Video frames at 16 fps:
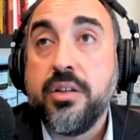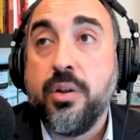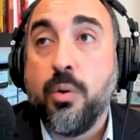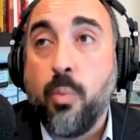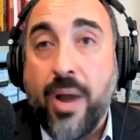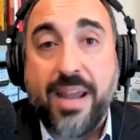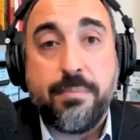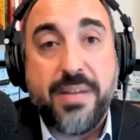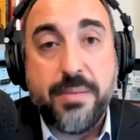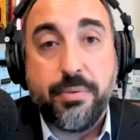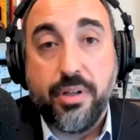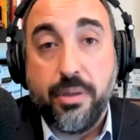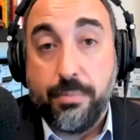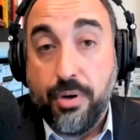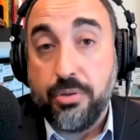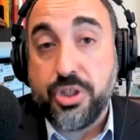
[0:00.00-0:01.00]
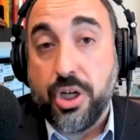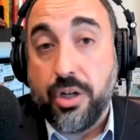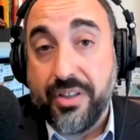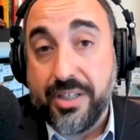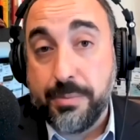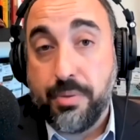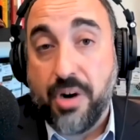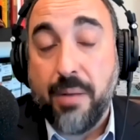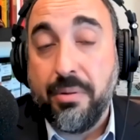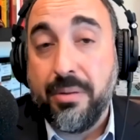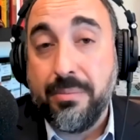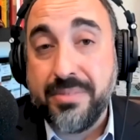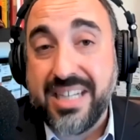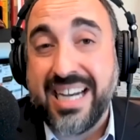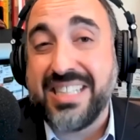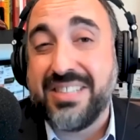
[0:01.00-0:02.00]
the way people approach all these
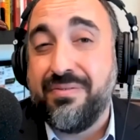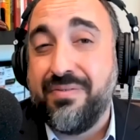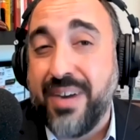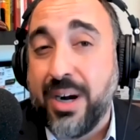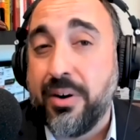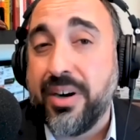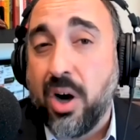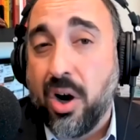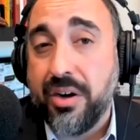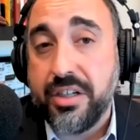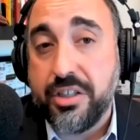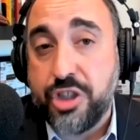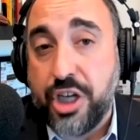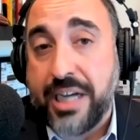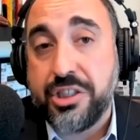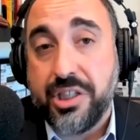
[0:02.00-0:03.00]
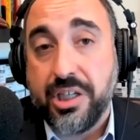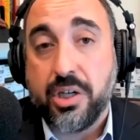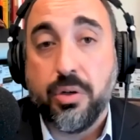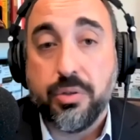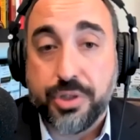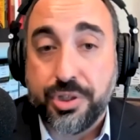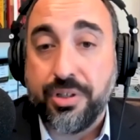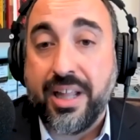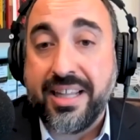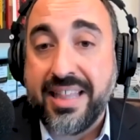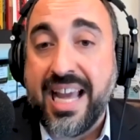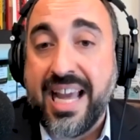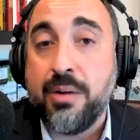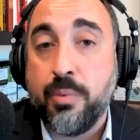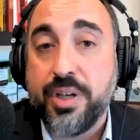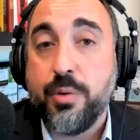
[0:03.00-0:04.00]
problems. And it's very hard to change the culture like
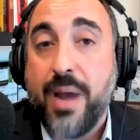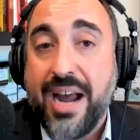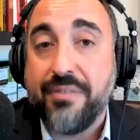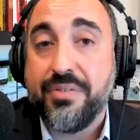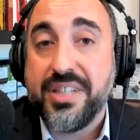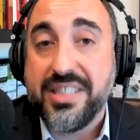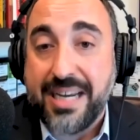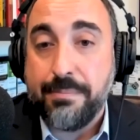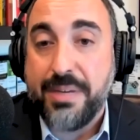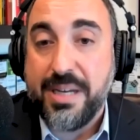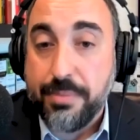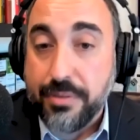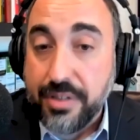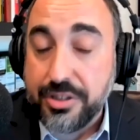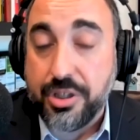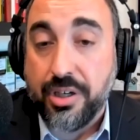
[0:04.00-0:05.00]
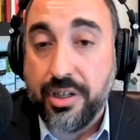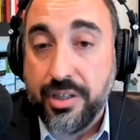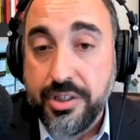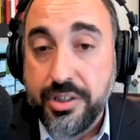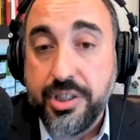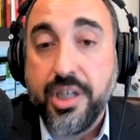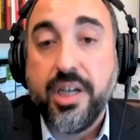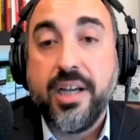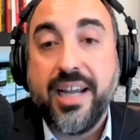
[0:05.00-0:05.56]
that when you have the same people in charge.